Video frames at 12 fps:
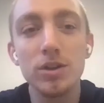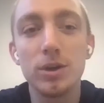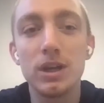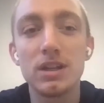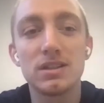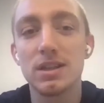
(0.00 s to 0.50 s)
you
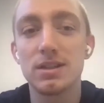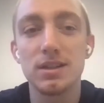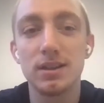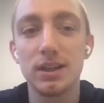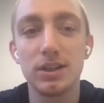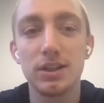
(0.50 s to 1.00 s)

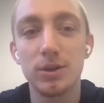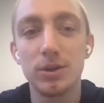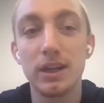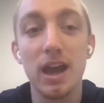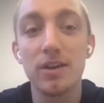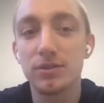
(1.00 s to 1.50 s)
consistently
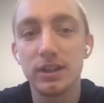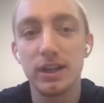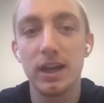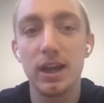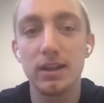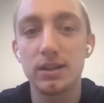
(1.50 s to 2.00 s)
doing every
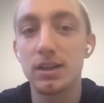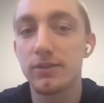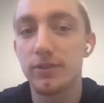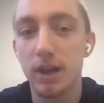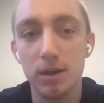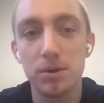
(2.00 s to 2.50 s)
day to
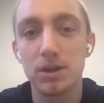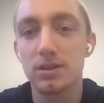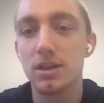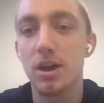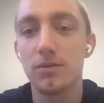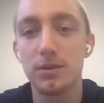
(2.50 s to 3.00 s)
develop
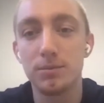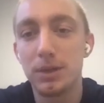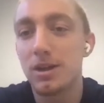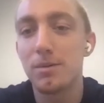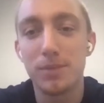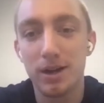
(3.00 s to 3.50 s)
yourself and
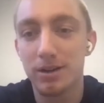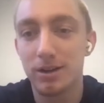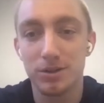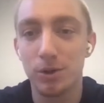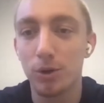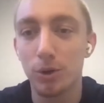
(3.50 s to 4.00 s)
become better
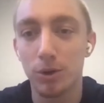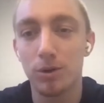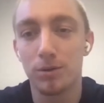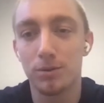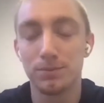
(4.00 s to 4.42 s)
as a whole?